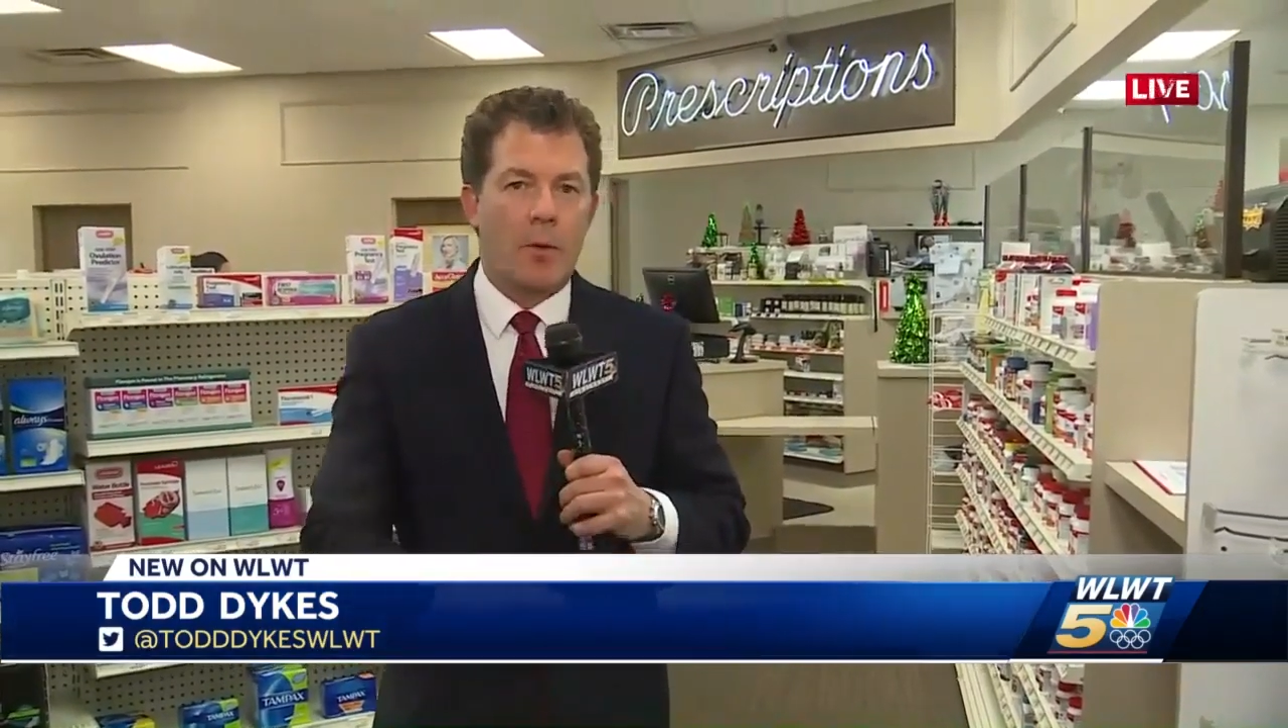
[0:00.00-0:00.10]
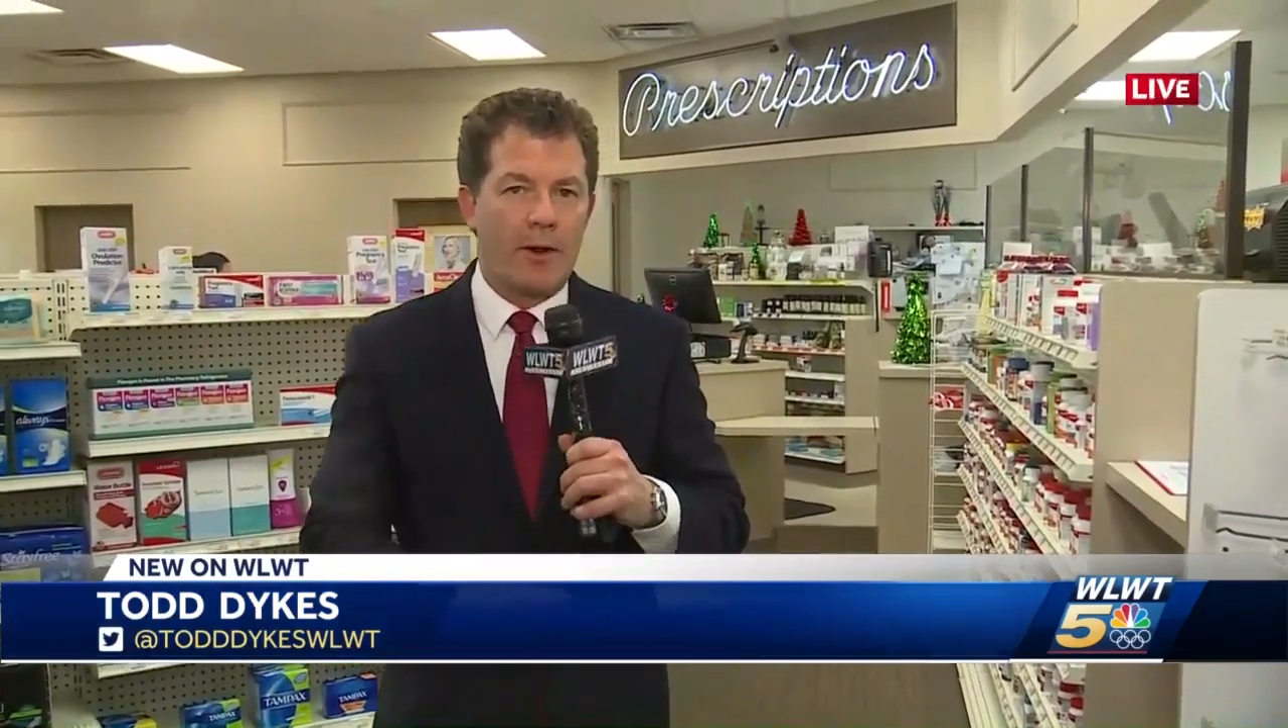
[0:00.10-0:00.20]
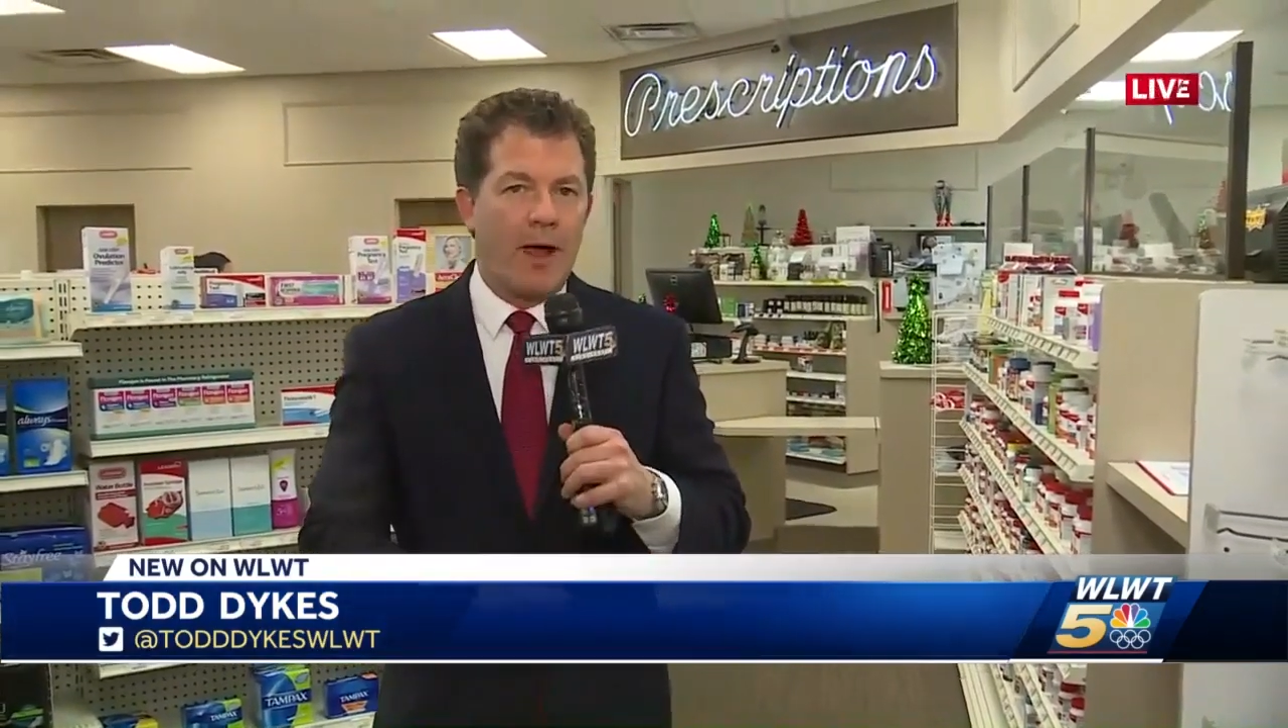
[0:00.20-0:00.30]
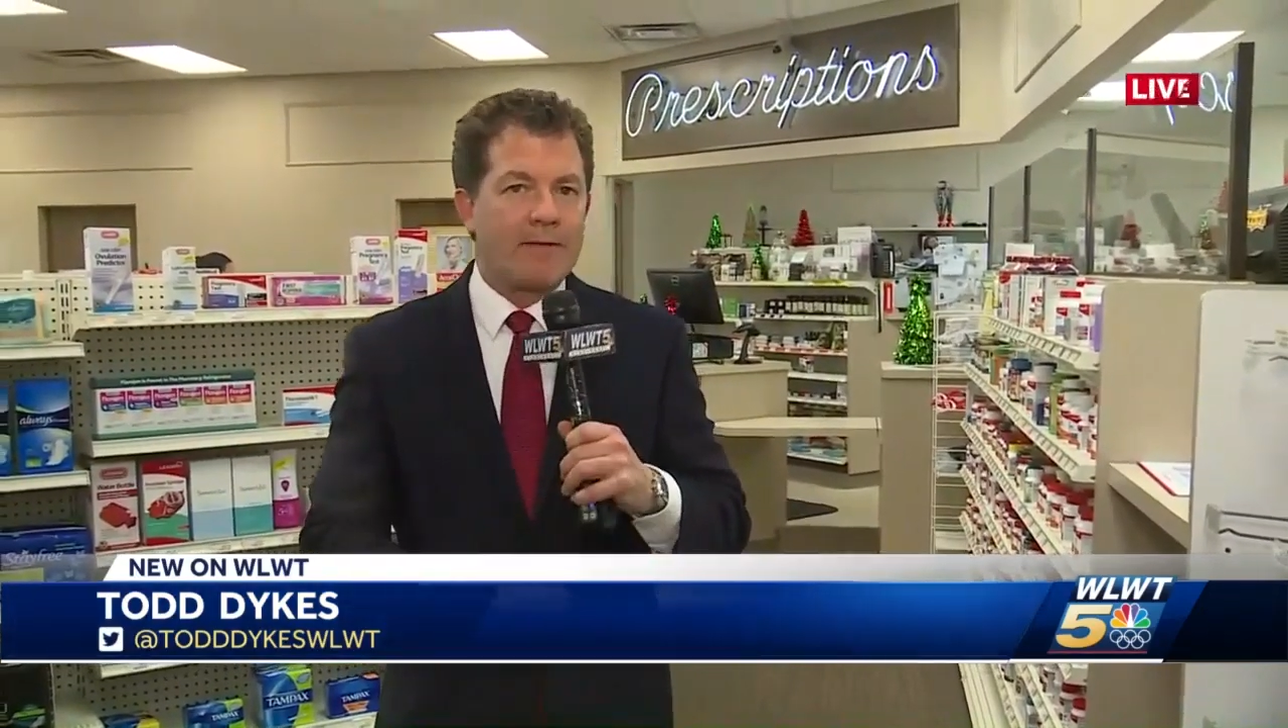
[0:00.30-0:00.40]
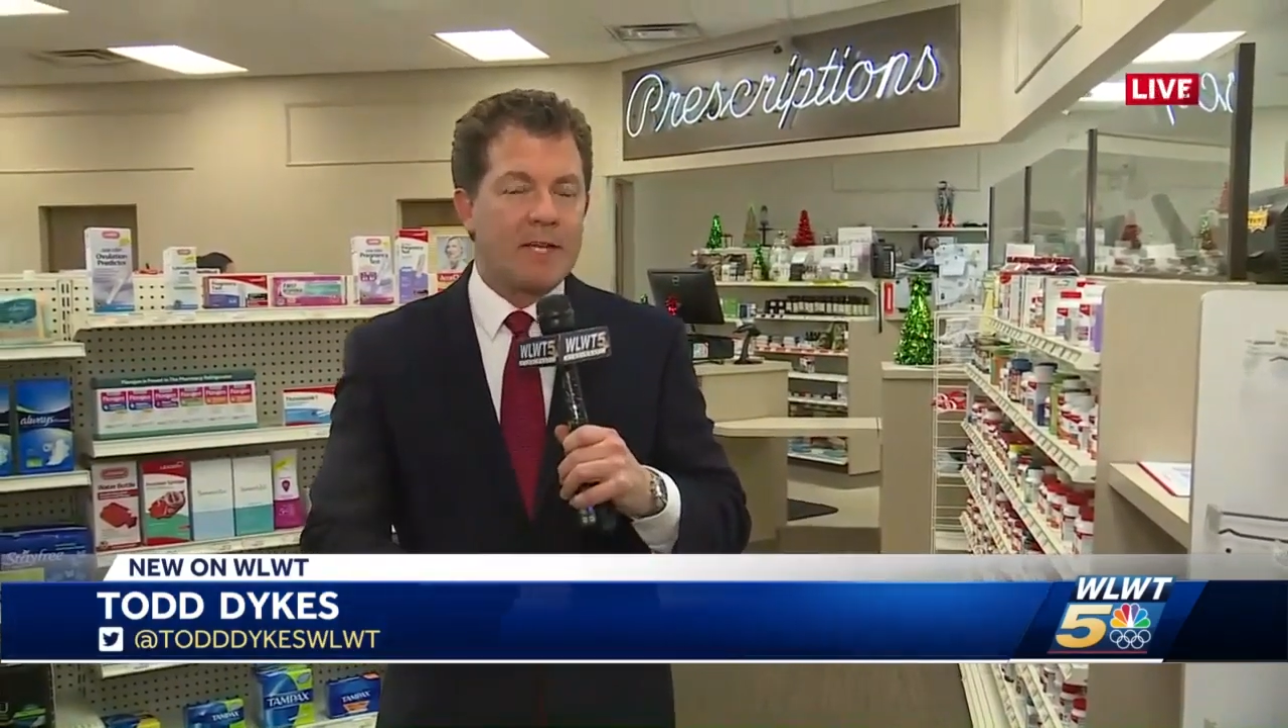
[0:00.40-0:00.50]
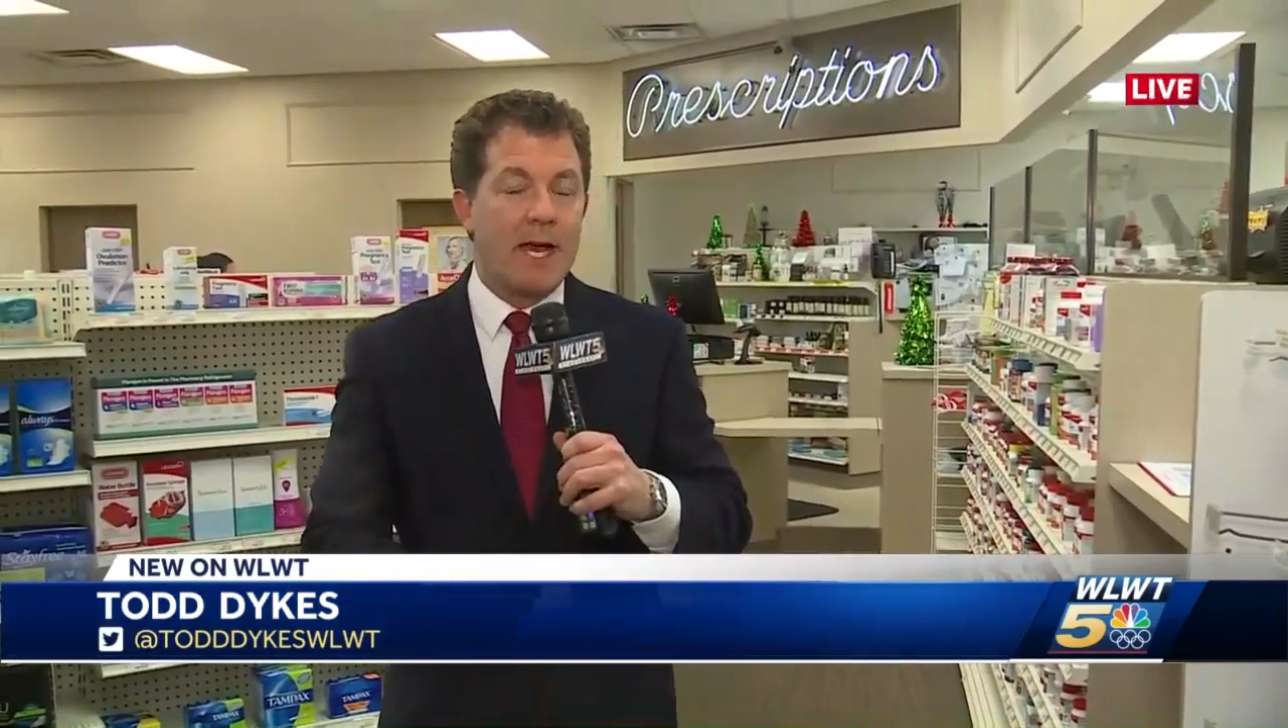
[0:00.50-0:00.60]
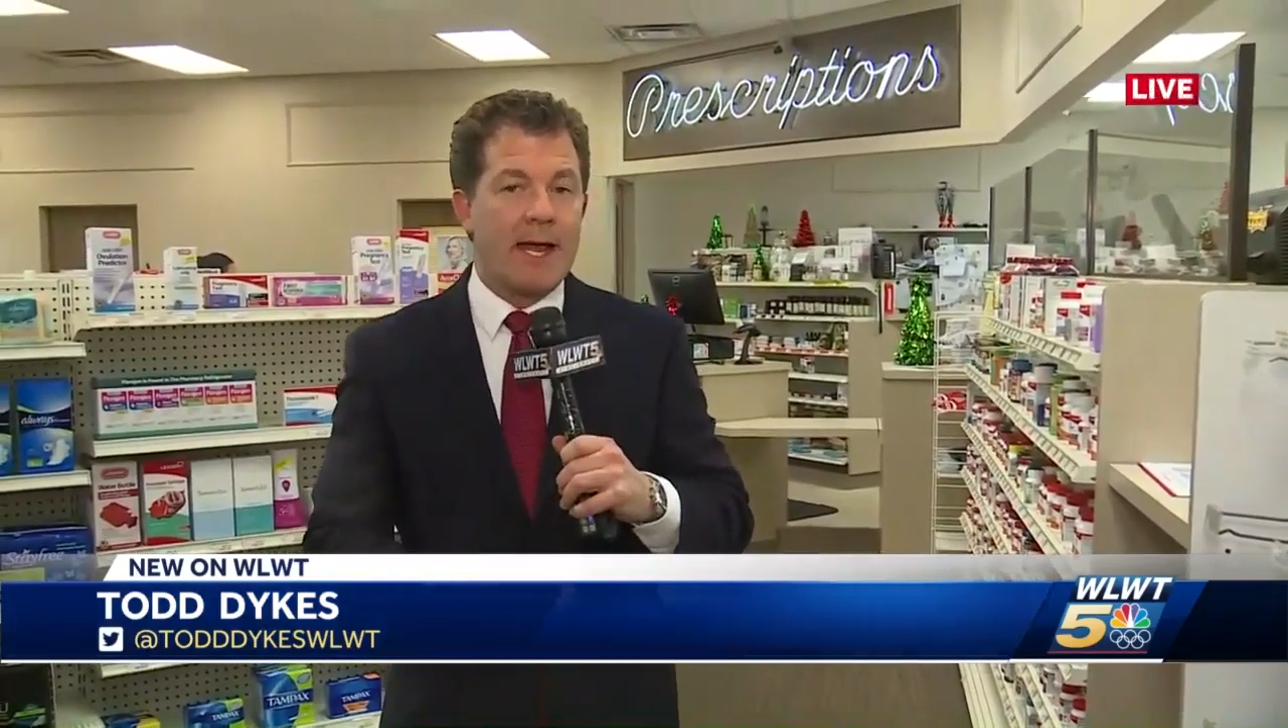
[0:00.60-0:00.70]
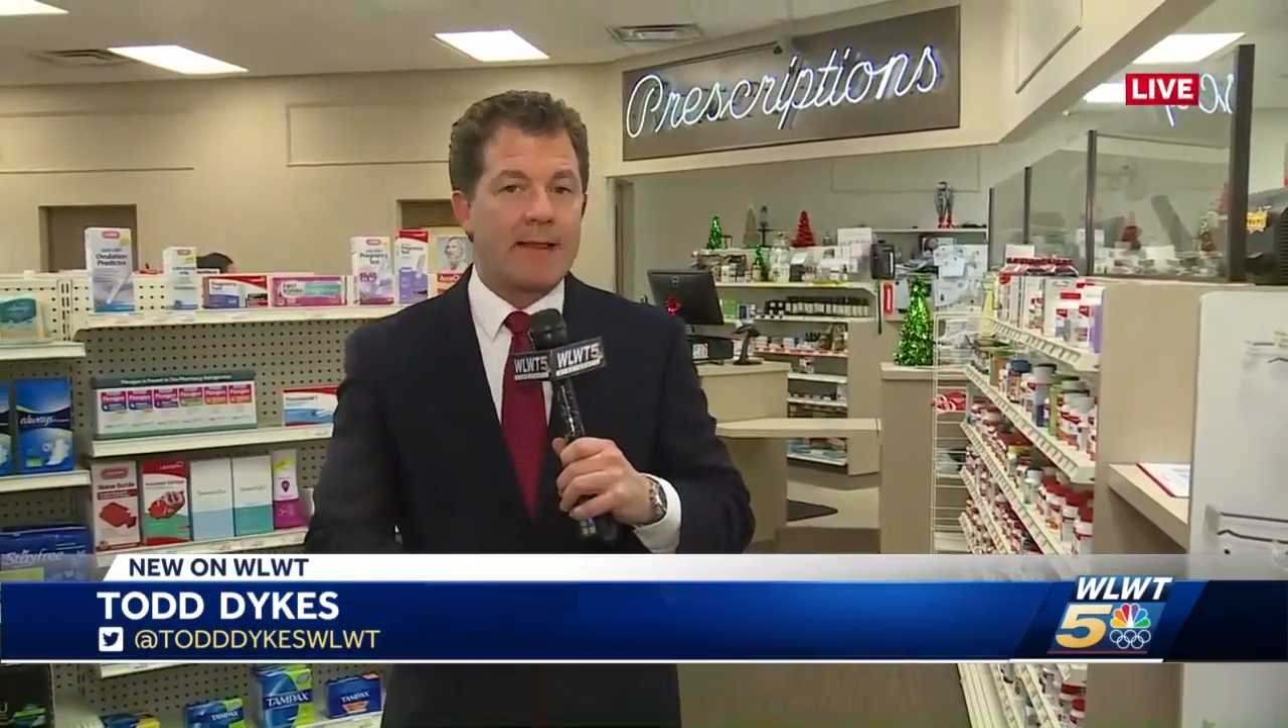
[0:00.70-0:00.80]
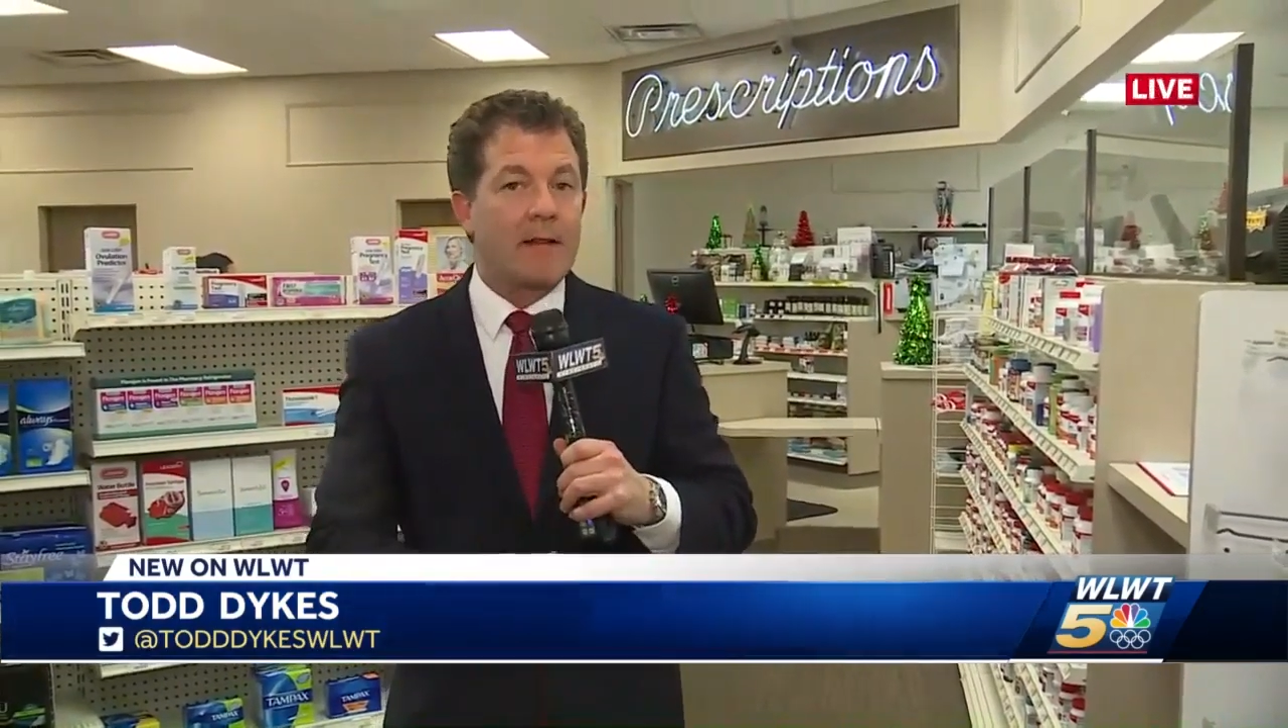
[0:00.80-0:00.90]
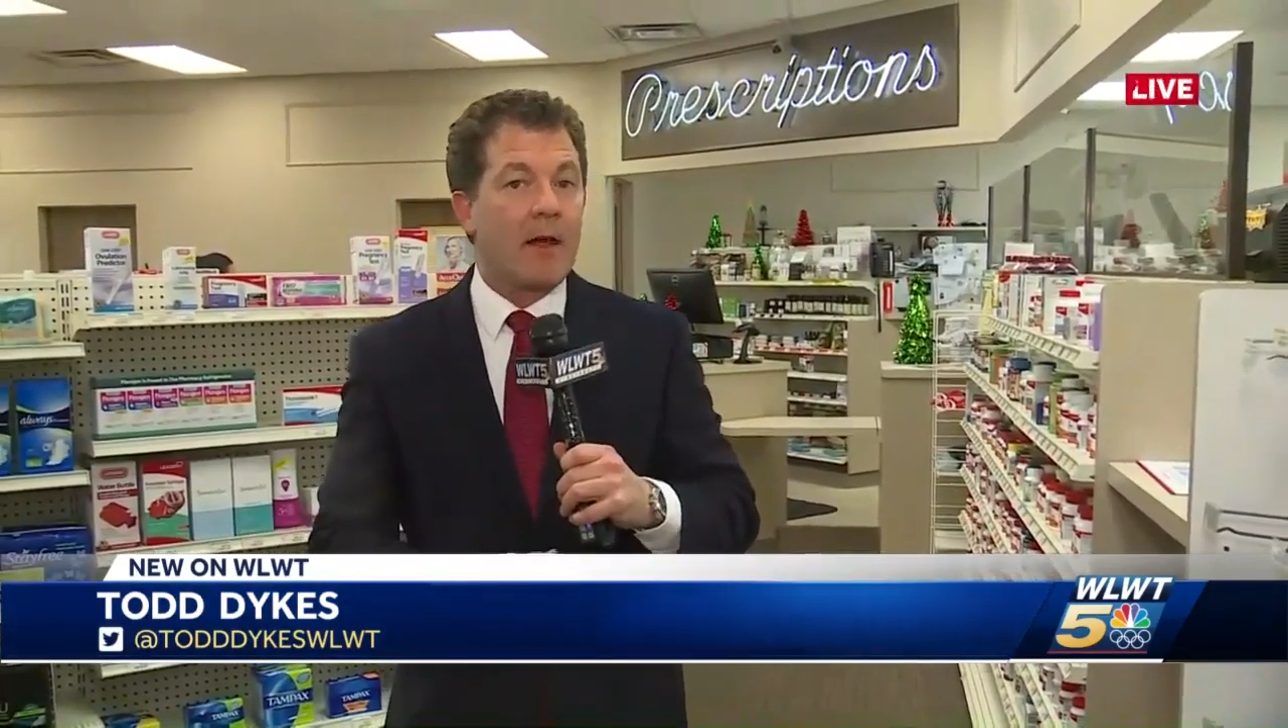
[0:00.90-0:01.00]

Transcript: Reporting live tonight at the